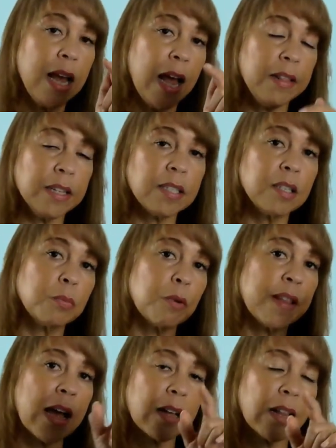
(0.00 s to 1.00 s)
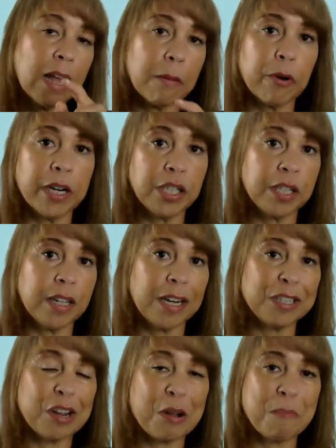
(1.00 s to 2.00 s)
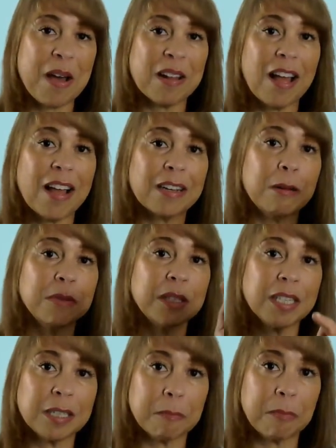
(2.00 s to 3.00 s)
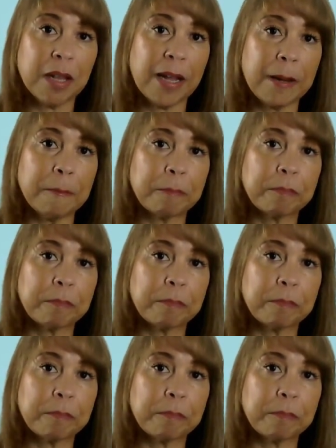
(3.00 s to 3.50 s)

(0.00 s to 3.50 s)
And this is where that collaboration that I talk about a lot comes into play.